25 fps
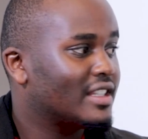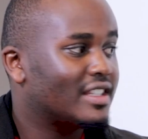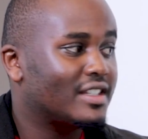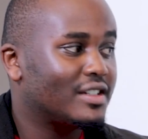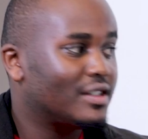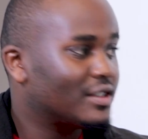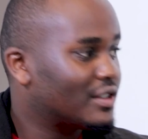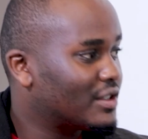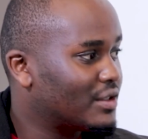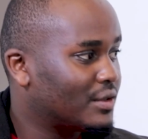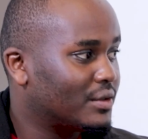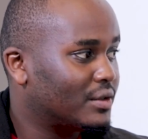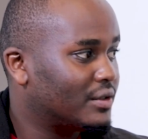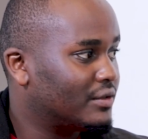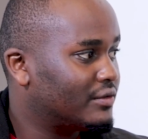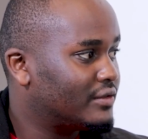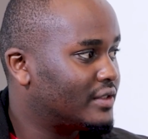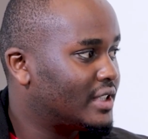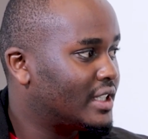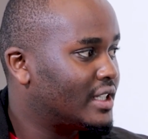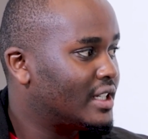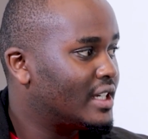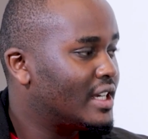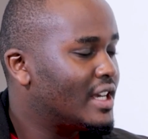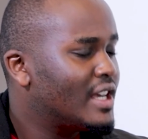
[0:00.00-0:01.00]
It's not
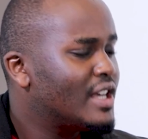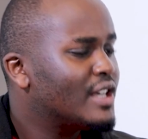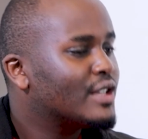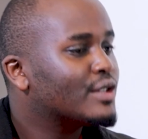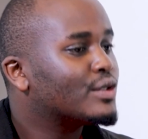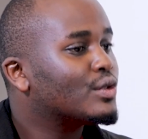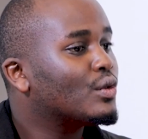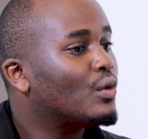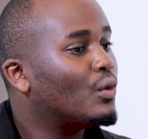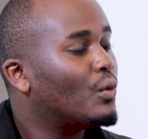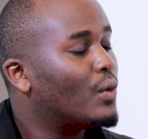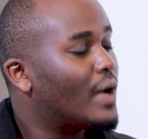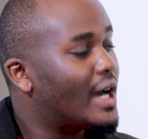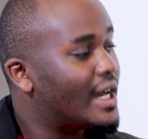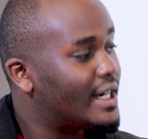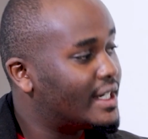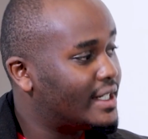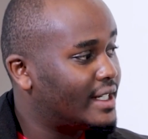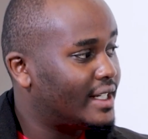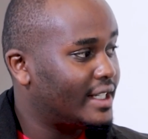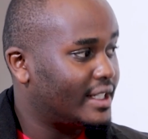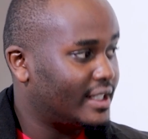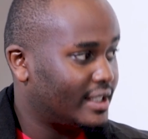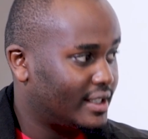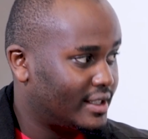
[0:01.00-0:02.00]
solved. So
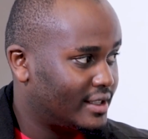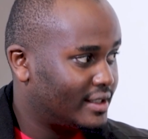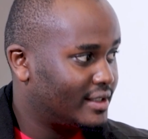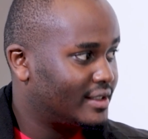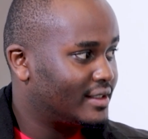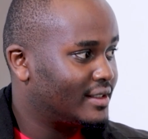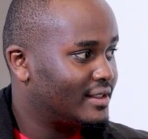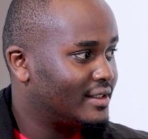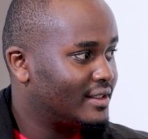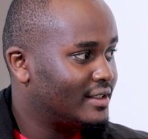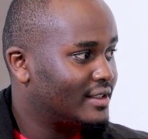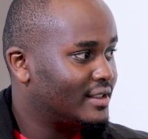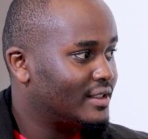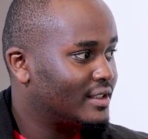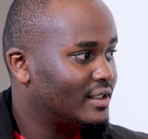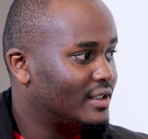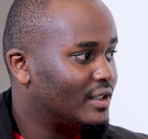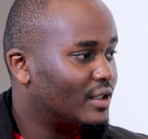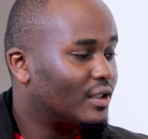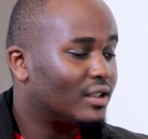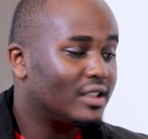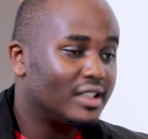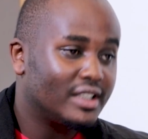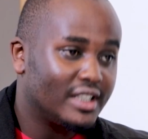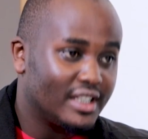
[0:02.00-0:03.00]
one day,
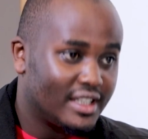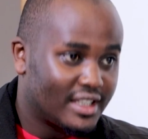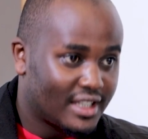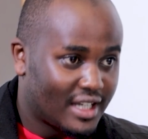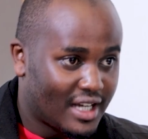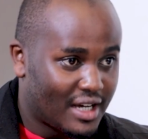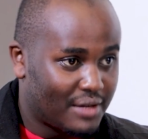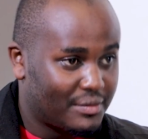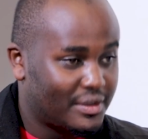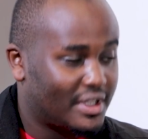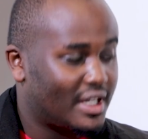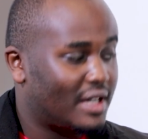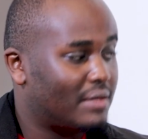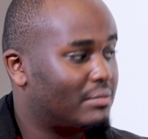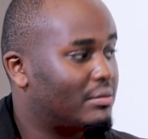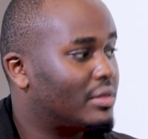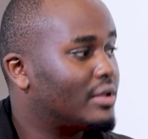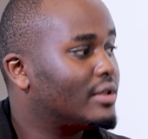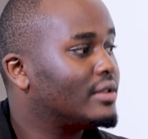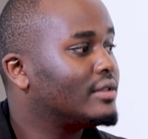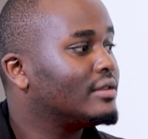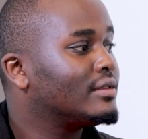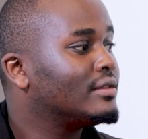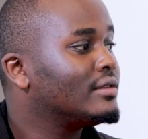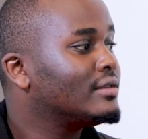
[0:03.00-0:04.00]
all this comes
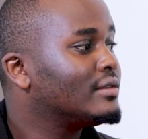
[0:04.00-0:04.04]
up.